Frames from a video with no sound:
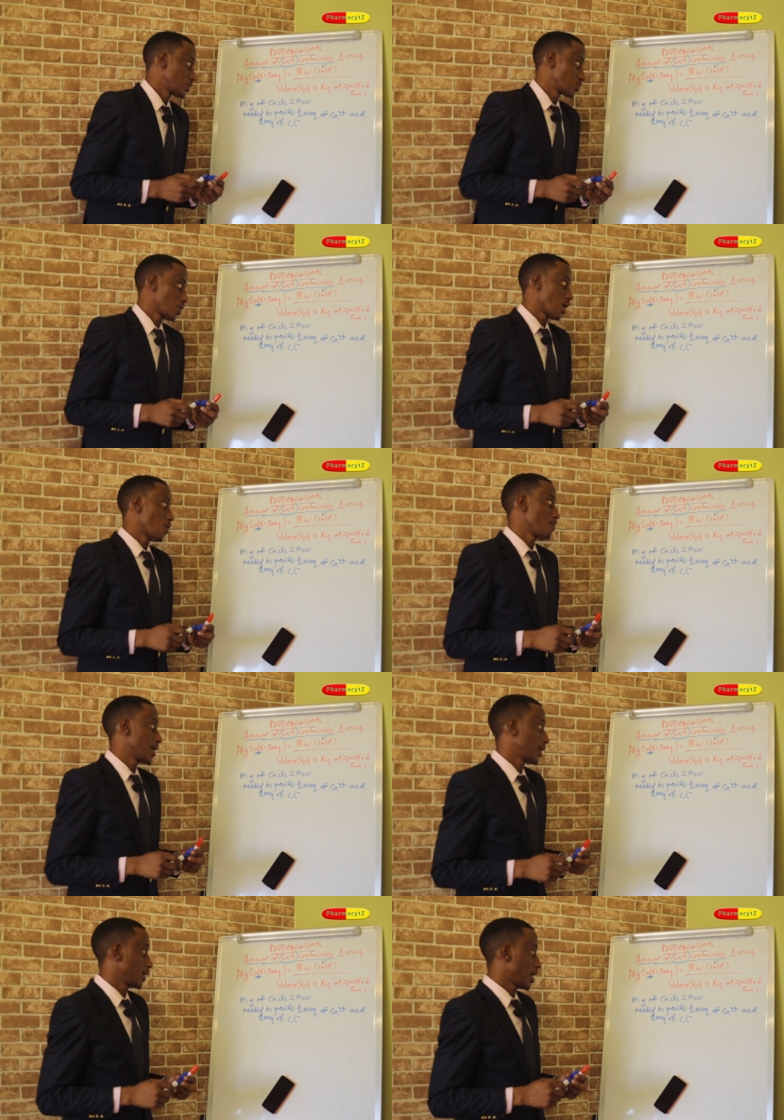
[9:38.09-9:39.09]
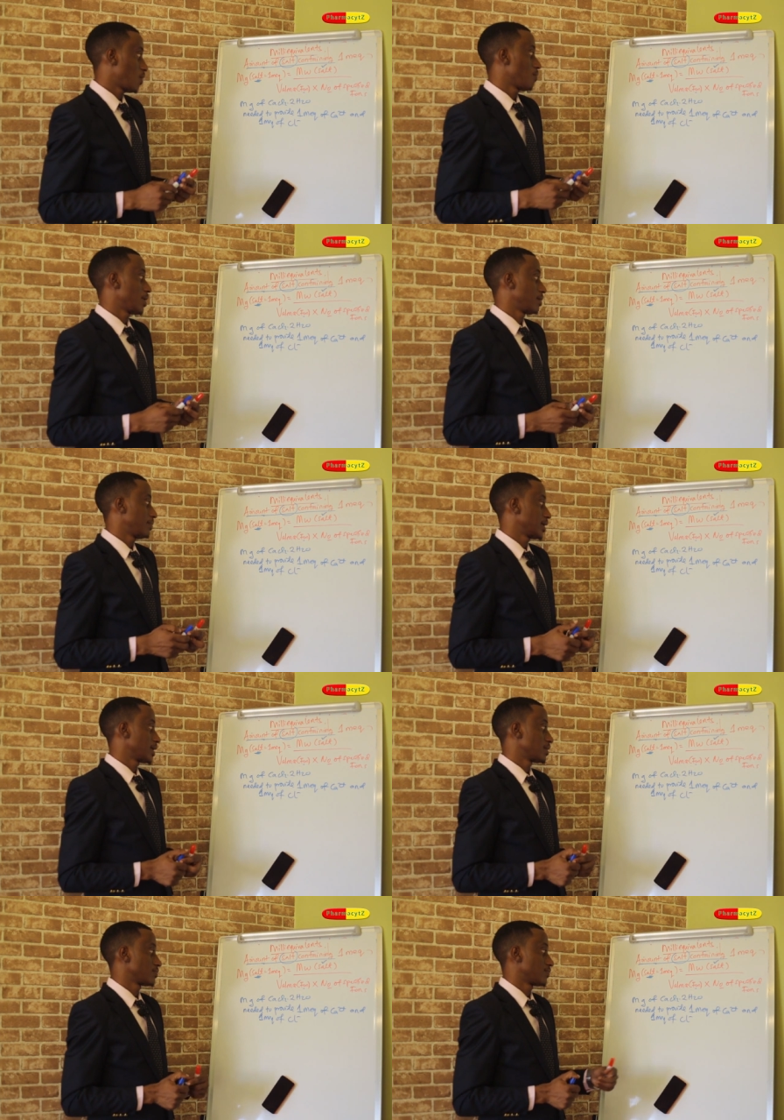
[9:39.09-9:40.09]
So how many
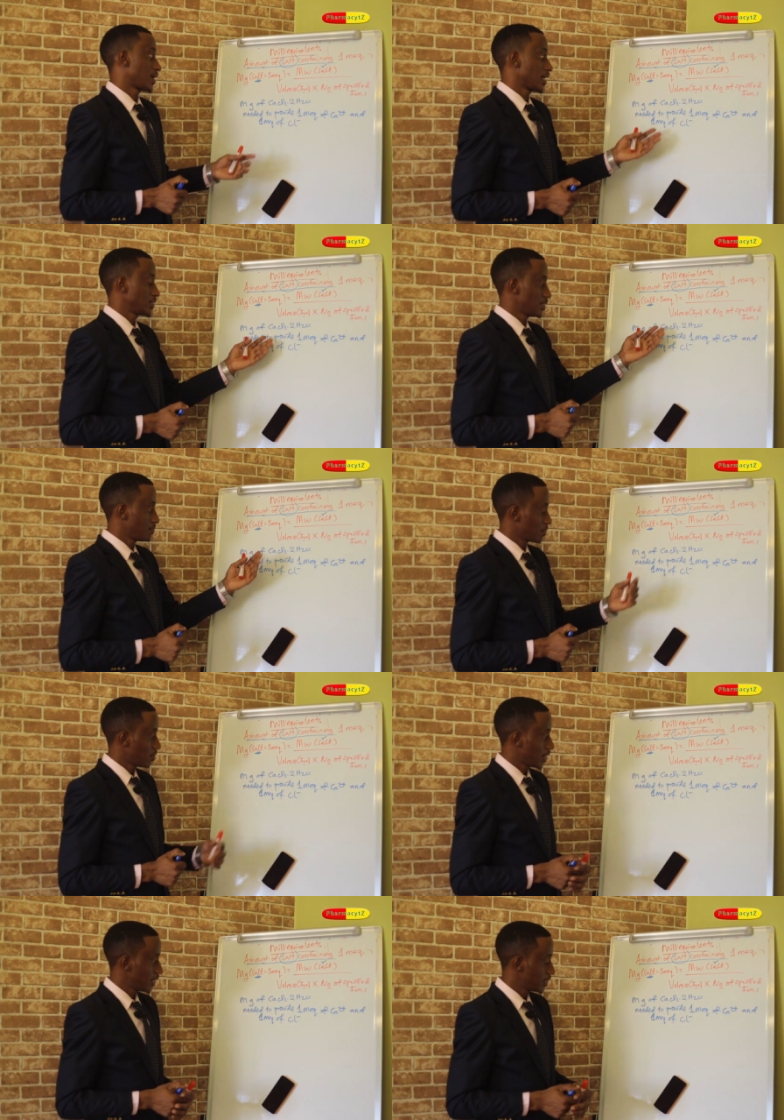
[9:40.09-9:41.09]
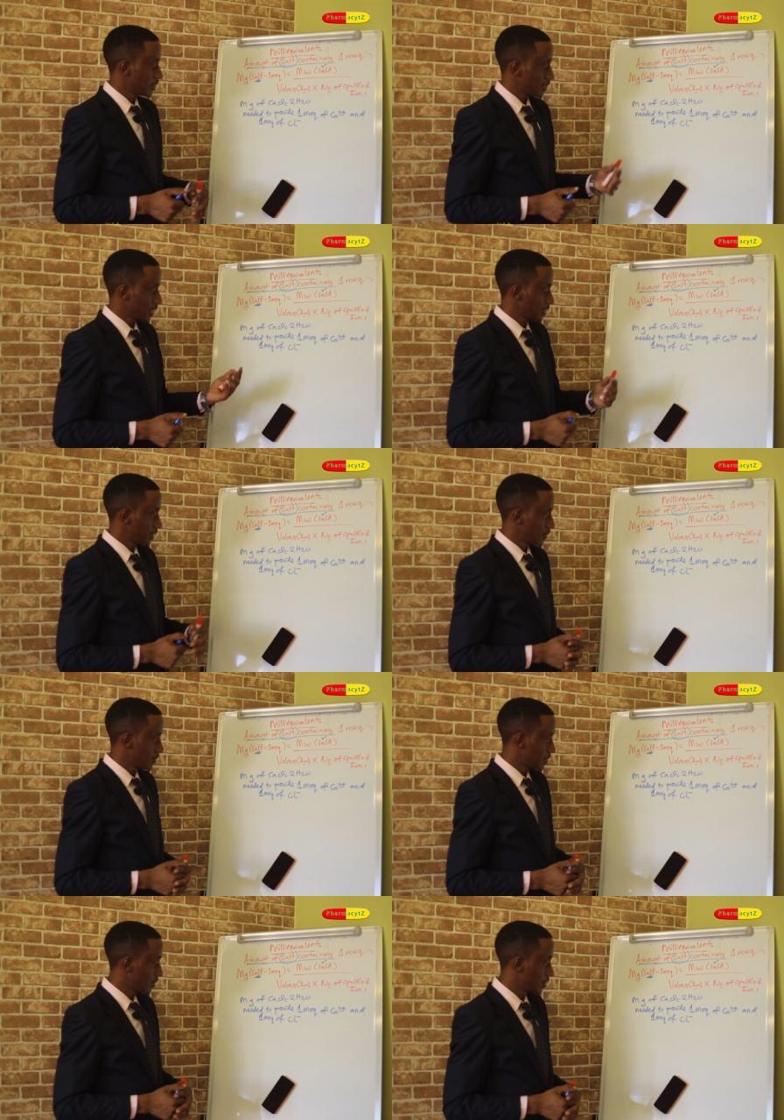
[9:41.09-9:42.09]
milligrams of calcium chloride? That
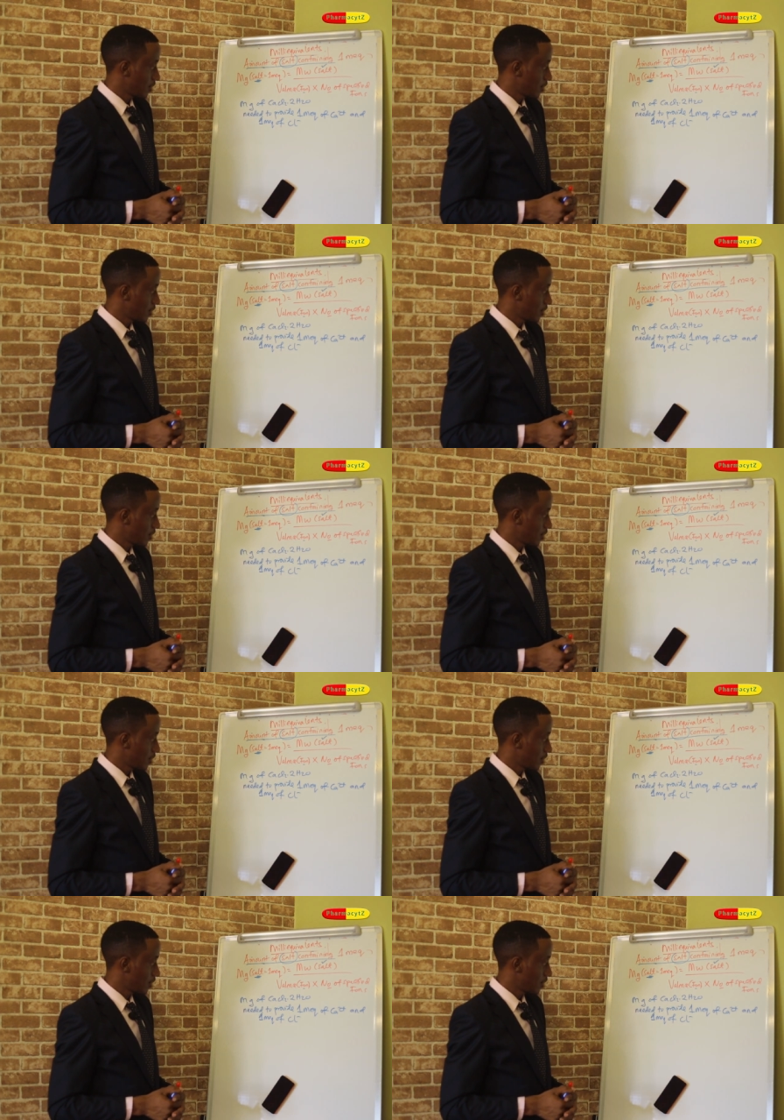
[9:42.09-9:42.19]
is